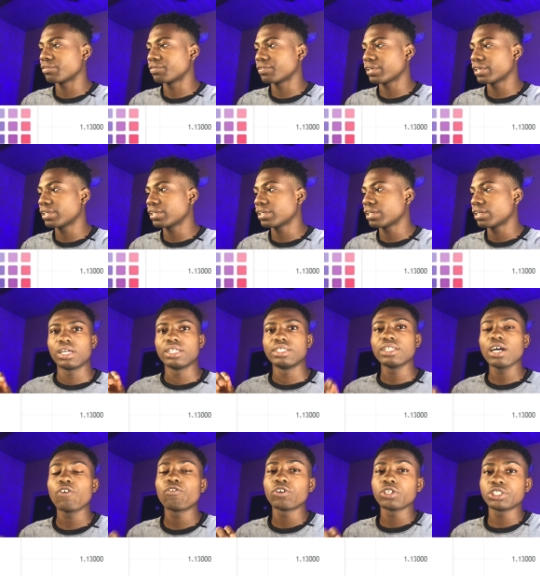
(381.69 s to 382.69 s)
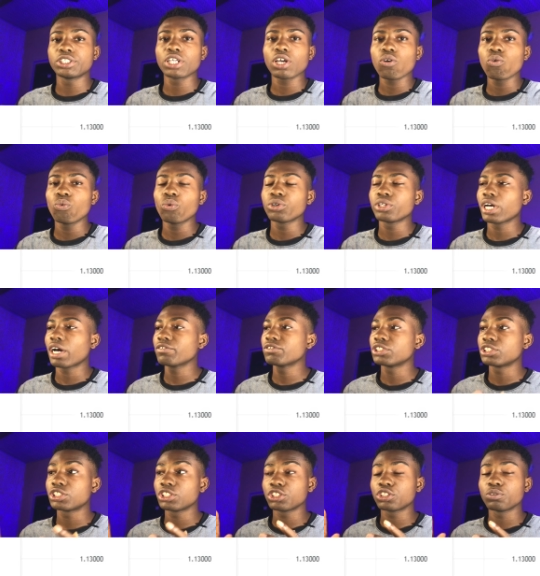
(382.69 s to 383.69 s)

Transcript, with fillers: red now for the second one you have to change